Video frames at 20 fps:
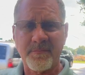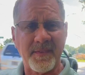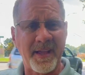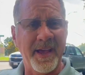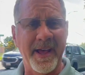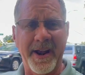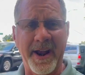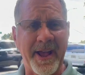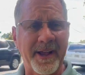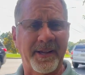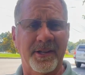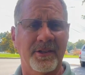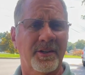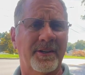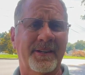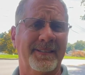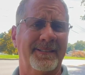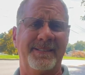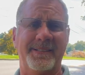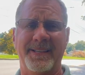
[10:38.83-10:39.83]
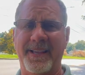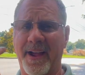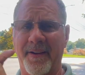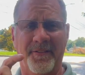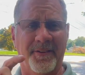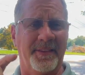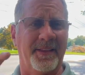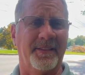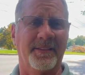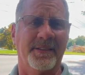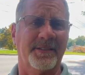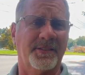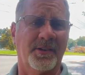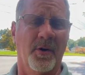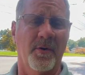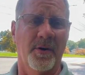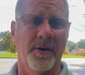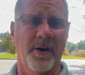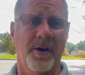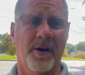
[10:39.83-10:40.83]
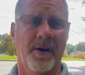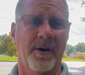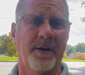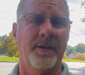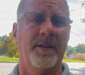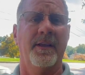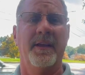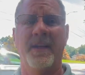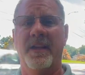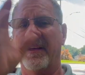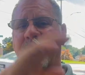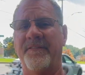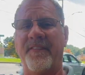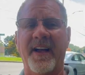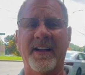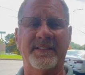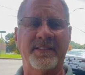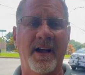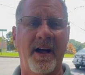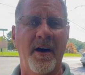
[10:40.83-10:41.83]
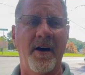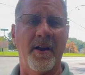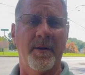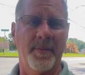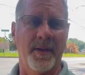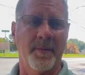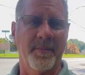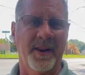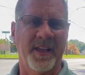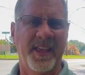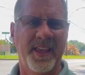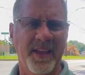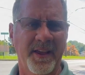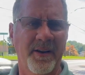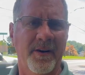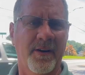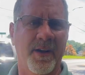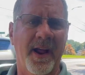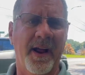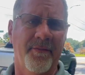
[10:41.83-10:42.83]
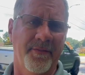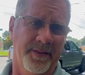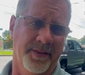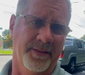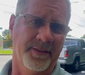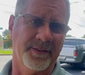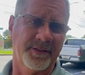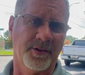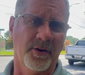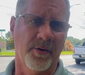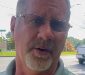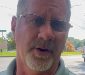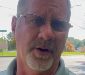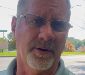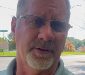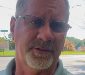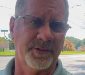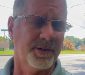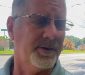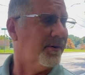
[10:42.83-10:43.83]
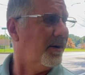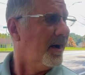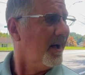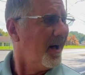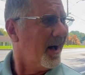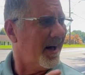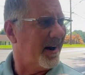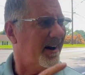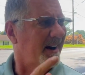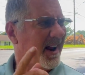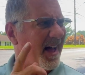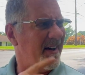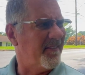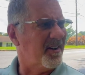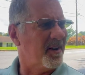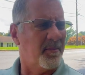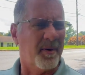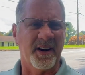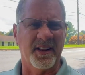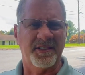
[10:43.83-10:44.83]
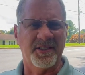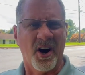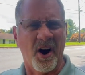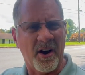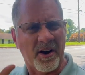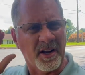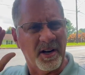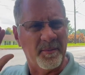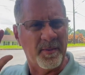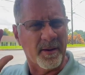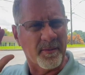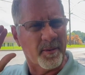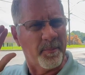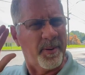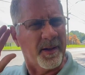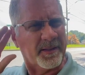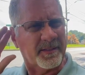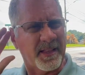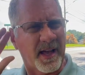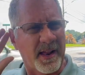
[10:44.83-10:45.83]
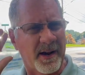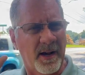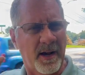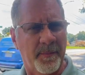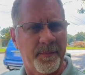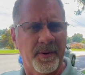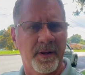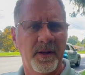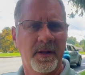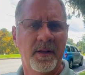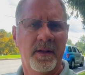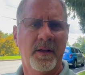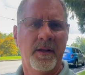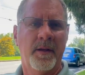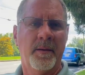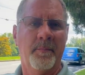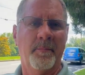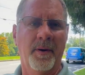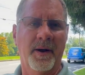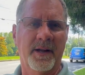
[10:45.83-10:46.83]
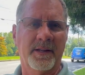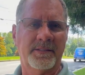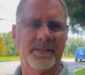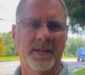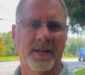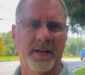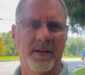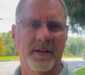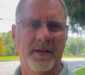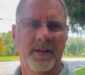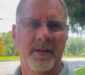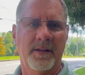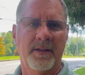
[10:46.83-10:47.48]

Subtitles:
and I can look and see everything that's going on. In fact, I ought to be able to hear everything that's going on too. I didn't have anybody talking to be able to pick that up, but